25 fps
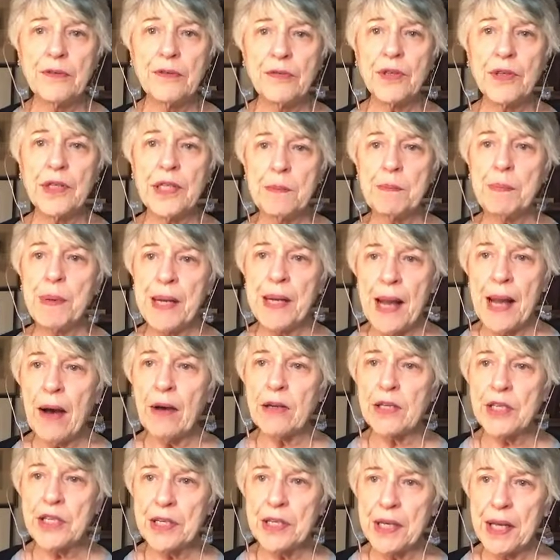who have really been
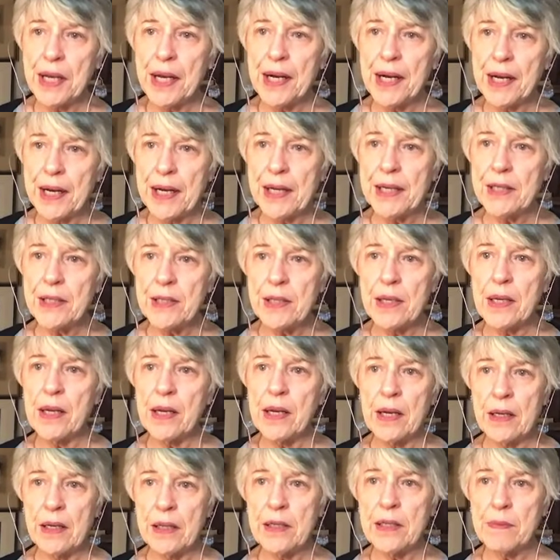out to get us
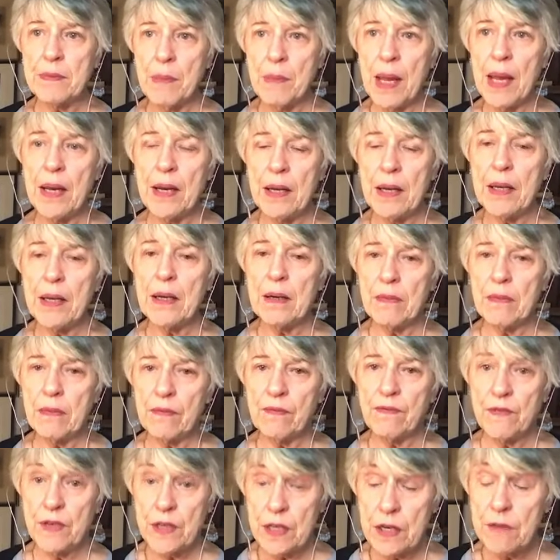and has made it
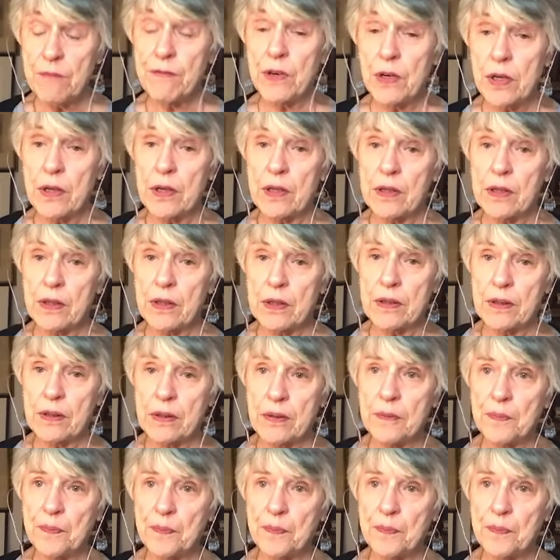difficult,